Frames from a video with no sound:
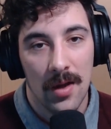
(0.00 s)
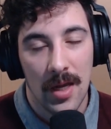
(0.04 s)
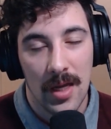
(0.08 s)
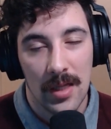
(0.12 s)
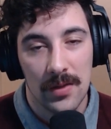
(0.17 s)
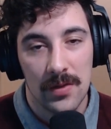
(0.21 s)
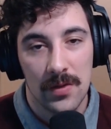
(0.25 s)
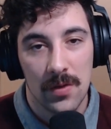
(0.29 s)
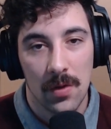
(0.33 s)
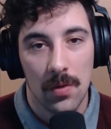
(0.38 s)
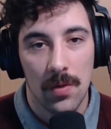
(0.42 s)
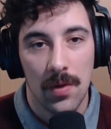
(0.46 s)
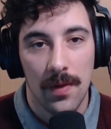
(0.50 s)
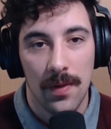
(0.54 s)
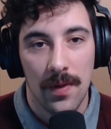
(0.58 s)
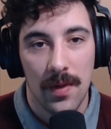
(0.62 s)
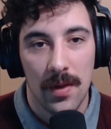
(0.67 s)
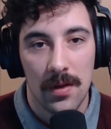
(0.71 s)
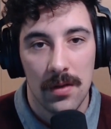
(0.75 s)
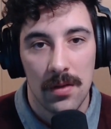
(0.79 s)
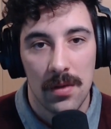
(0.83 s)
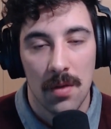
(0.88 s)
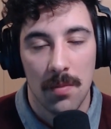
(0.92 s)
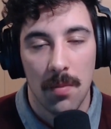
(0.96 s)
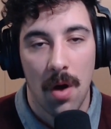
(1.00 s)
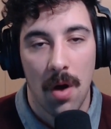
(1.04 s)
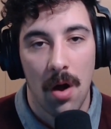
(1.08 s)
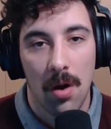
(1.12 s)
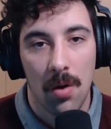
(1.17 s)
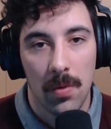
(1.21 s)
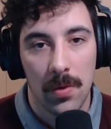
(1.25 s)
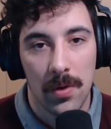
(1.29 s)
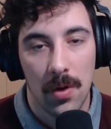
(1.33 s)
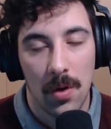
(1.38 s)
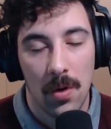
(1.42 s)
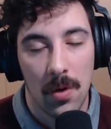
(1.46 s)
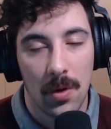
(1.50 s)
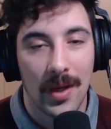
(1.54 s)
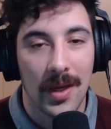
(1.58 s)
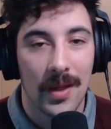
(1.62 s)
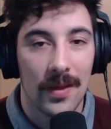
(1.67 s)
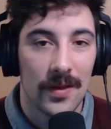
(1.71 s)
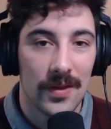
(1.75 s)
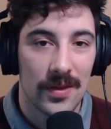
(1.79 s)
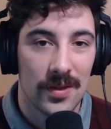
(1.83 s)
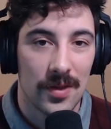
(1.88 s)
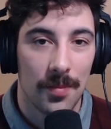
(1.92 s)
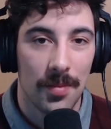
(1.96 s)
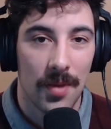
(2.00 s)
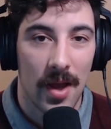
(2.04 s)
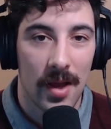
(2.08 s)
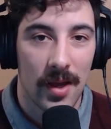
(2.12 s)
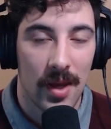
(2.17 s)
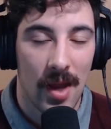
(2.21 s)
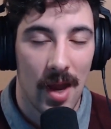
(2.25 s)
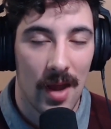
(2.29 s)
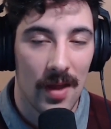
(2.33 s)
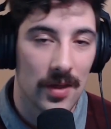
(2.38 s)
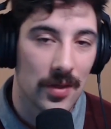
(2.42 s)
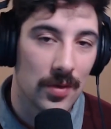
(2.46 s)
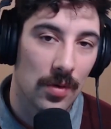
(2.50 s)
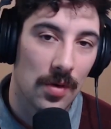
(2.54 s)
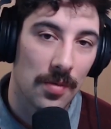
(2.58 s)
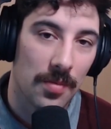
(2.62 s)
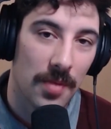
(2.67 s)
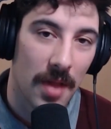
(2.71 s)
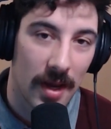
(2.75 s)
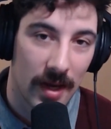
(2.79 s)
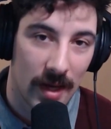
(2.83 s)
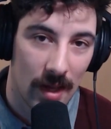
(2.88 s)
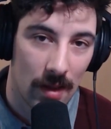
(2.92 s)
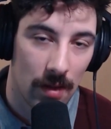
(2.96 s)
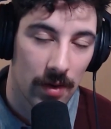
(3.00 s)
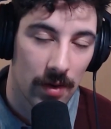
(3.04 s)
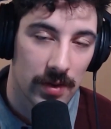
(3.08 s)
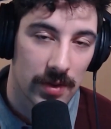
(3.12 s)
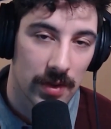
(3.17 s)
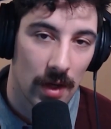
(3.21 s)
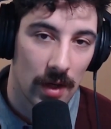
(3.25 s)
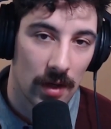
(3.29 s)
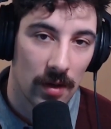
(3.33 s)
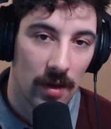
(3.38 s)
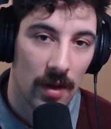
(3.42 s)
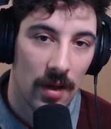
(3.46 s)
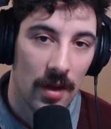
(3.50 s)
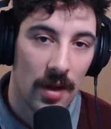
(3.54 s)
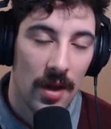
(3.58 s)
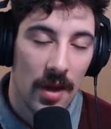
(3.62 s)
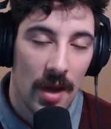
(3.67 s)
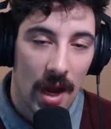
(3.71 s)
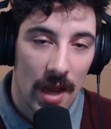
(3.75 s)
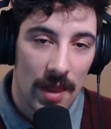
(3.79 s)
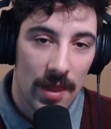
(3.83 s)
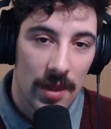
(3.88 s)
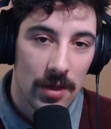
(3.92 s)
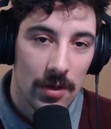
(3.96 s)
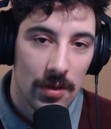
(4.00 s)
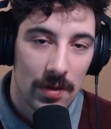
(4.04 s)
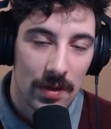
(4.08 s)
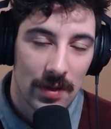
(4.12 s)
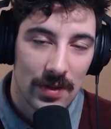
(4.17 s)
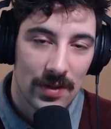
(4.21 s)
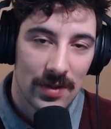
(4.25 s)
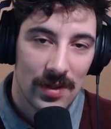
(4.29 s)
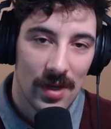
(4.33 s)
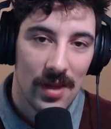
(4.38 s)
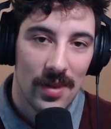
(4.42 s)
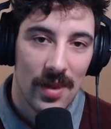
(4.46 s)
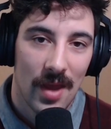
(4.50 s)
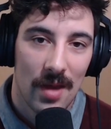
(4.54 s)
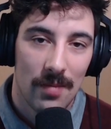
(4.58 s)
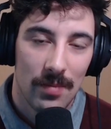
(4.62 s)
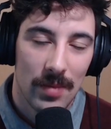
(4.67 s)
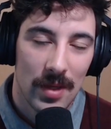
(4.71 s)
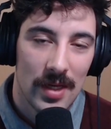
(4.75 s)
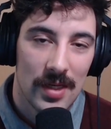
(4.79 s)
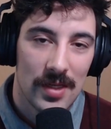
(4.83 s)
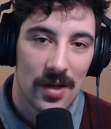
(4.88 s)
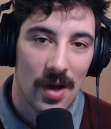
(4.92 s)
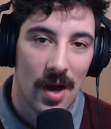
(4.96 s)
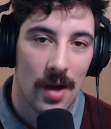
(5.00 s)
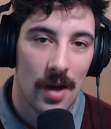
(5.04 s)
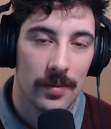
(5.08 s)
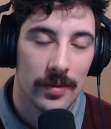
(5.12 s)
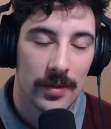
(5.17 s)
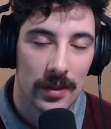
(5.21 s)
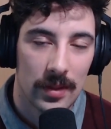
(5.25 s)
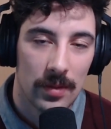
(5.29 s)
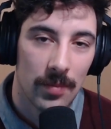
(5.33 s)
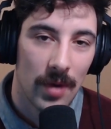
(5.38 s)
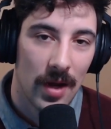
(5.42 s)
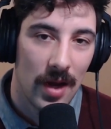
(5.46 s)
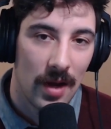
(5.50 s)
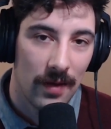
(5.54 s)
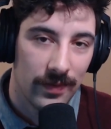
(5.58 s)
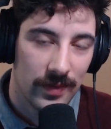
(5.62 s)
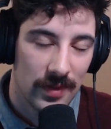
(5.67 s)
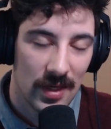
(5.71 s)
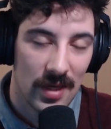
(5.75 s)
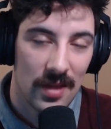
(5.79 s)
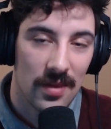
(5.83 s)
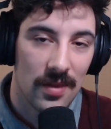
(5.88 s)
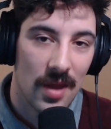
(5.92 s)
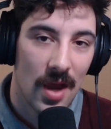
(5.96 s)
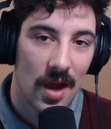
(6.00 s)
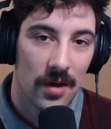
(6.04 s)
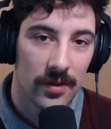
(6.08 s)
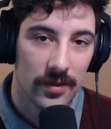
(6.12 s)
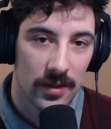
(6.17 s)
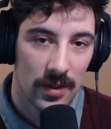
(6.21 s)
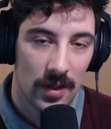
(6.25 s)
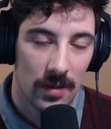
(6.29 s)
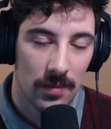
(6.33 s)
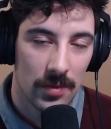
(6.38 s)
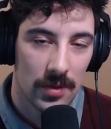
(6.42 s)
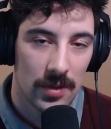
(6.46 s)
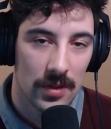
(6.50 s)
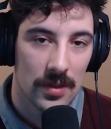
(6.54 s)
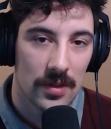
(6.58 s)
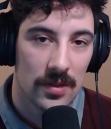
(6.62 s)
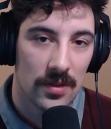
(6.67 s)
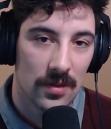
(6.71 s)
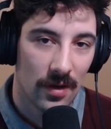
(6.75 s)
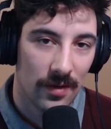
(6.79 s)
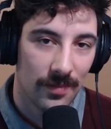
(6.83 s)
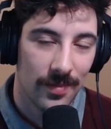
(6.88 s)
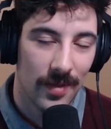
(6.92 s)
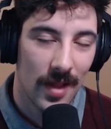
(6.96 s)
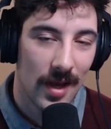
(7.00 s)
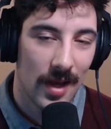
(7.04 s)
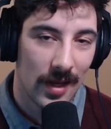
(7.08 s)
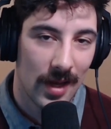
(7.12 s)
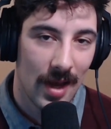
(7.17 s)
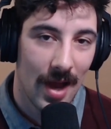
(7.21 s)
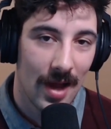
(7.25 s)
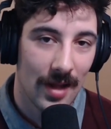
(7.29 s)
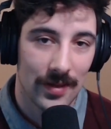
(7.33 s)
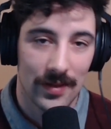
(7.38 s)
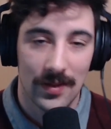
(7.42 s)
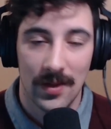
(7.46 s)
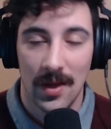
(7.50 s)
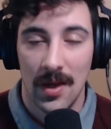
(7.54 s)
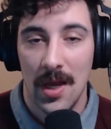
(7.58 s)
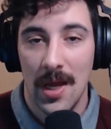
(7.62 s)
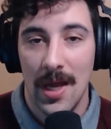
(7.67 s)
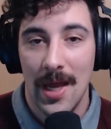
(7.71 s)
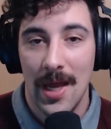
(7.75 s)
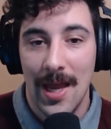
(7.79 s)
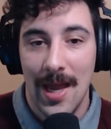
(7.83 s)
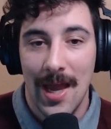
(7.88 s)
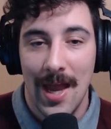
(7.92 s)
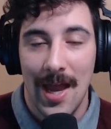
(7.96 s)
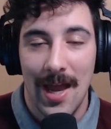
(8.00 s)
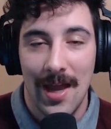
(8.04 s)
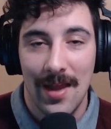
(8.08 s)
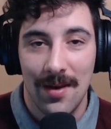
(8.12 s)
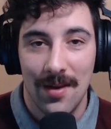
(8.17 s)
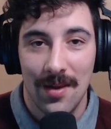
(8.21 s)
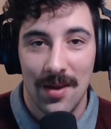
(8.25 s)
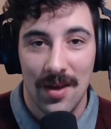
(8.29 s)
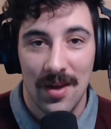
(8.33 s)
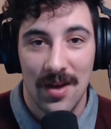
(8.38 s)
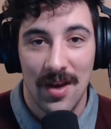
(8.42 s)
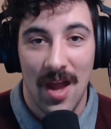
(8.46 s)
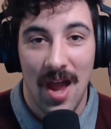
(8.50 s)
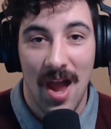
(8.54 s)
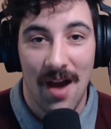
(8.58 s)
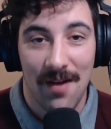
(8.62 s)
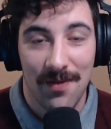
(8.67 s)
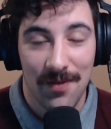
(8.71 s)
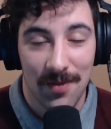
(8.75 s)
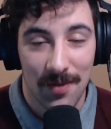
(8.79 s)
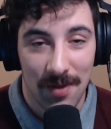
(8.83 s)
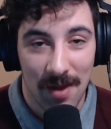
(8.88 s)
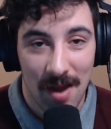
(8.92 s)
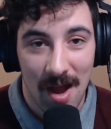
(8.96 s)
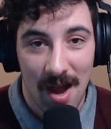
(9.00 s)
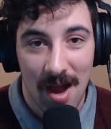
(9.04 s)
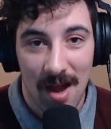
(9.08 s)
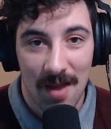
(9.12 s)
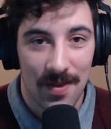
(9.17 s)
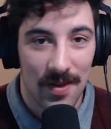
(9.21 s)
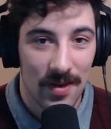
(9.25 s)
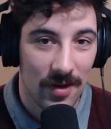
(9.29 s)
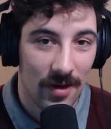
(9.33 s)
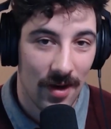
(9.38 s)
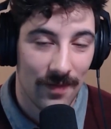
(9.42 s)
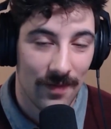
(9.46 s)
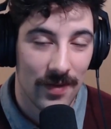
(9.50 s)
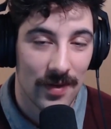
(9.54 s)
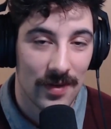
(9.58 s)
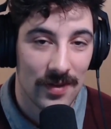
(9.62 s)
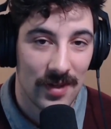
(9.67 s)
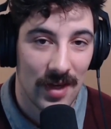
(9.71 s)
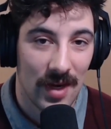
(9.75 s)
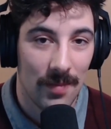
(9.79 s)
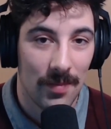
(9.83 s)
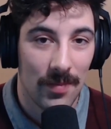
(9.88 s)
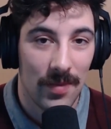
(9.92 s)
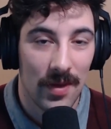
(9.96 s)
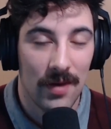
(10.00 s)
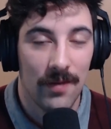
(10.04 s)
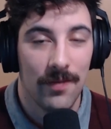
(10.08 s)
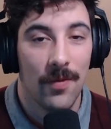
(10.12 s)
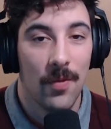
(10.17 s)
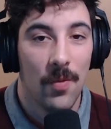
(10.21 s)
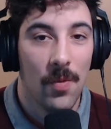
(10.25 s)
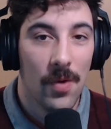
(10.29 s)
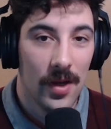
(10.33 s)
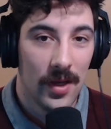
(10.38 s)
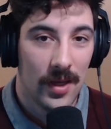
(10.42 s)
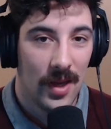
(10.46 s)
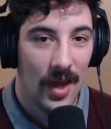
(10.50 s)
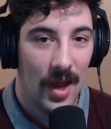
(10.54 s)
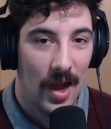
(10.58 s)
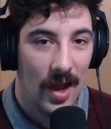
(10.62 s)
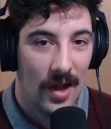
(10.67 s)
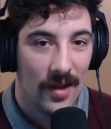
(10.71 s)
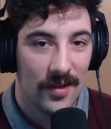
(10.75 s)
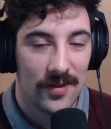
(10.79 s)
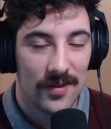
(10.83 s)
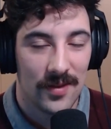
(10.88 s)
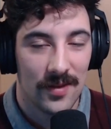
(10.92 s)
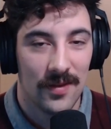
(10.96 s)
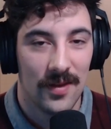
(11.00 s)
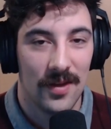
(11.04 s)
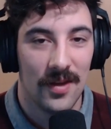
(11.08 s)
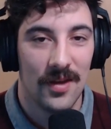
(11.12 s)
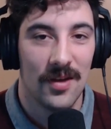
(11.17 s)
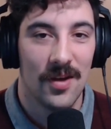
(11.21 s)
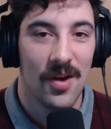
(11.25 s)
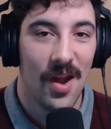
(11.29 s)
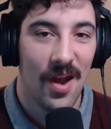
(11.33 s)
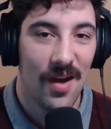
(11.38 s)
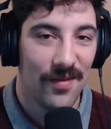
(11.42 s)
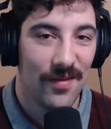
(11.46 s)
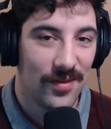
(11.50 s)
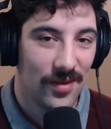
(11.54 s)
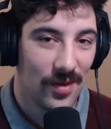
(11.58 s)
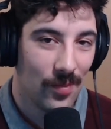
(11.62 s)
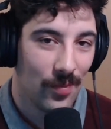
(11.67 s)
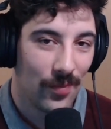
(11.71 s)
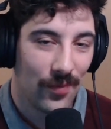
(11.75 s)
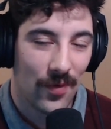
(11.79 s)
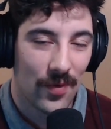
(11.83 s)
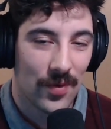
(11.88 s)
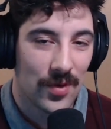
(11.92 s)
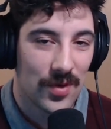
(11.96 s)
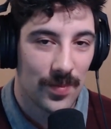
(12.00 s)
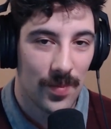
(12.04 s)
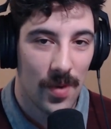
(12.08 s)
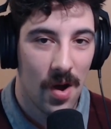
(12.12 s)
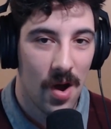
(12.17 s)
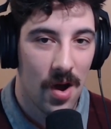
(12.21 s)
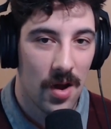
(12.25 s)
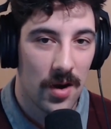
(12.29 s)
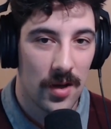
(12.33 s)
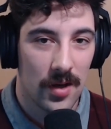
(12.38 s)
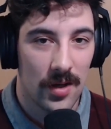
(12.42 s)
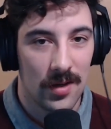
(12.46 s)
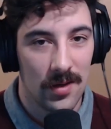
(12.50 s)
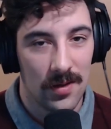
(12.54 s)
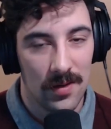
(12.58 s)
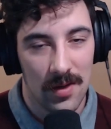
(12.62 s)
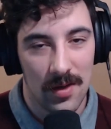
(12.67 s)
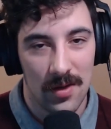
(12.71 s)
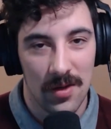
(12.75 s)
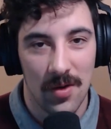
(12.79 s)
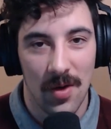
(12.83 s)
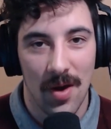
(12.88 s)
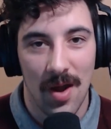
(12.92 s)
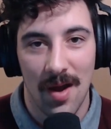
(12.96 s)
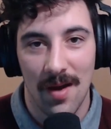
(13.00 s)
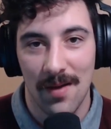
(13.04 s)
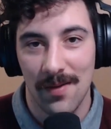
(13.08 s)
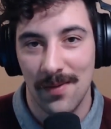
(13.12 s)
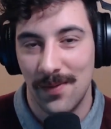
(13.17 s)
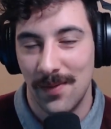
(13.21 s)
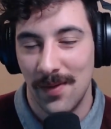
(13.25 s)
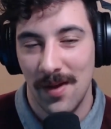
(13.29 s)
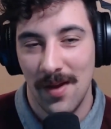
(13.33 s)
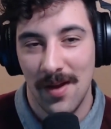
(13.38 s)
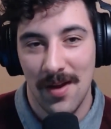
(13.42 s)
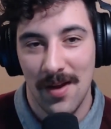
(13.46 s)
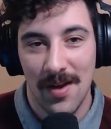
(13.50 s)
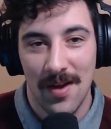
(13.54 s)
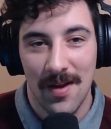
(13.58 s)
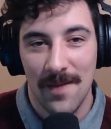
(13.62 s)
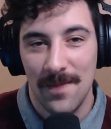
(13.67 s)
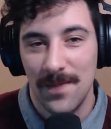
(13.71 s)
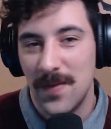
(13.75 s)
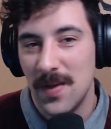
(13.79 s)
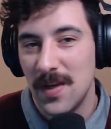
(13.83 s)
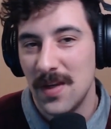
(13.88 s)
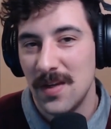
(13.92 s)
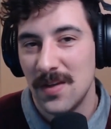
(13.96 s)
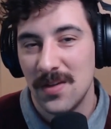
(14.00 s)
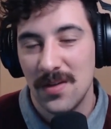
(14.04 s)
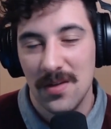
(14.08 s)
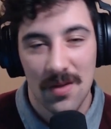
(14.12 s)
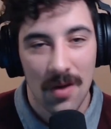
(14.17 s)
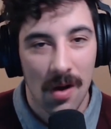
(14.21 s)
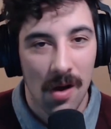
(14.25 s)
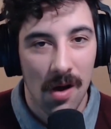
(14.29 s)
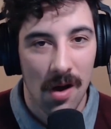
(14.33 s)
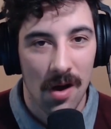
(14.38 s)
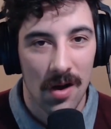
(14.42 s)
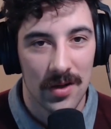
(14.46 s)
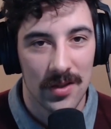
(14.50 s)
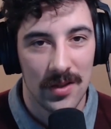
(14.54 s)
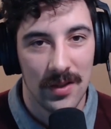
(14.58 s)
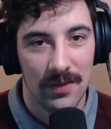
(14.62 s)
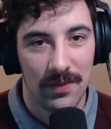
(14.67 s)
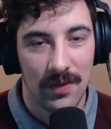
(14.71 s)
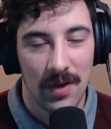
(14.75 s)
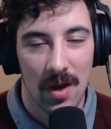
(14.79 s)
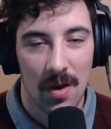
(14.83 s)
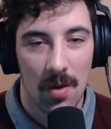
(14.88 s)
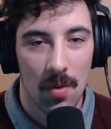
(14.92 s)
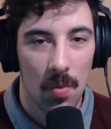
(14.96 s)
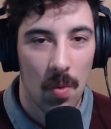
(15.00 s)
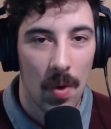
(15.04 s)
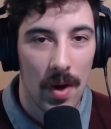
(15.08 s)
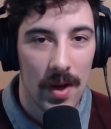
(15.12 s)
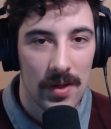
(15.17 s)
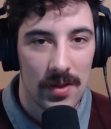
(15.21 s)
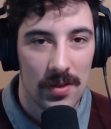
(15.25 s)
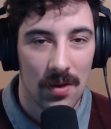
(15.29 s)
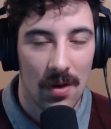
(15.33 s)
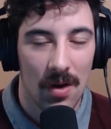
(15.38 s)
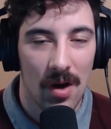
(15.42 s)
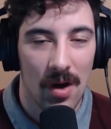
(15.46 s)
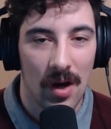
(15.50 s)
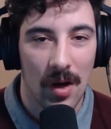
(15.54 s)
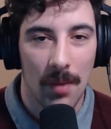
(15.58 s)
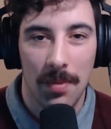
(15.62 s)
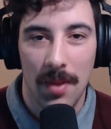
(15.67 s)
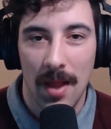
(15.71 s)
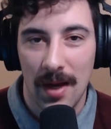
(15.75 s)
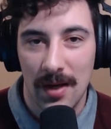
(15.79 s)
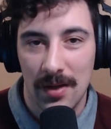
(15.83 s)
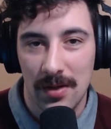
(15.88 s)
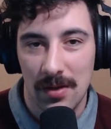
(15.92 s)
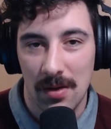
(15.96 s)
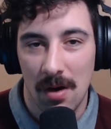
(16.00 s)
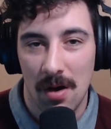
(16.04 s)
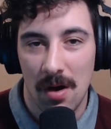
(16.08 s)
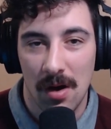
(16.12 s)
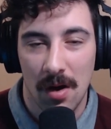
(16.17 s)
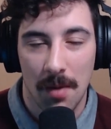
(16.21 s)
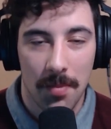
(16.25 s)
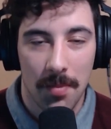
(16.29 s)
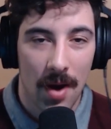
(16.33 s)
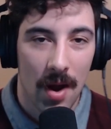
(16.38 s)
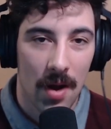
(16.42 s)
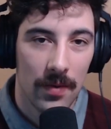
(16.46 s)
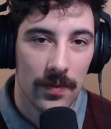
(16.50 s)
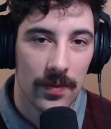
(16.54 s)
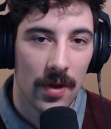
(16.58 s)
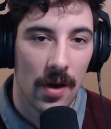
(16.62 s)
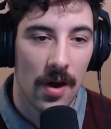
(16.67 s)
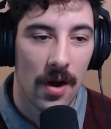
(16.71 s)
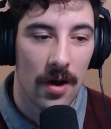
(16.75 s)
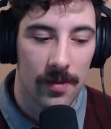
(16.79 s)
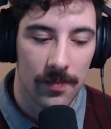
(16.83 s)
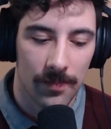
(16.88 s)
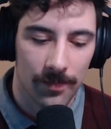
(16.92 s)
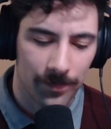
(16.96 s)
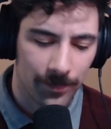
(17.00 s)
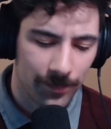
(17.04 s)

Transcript: And so then the model will know, okay, this is a black cat. That's what a black cat looks like. And then you just say that many times. Like you might have 10,000 images of black cats. And then after that, then you have the same thing for white cats. And then you have some for spotted. And then you have these dogs. And you've got a white dog, a black dog, a brown dog.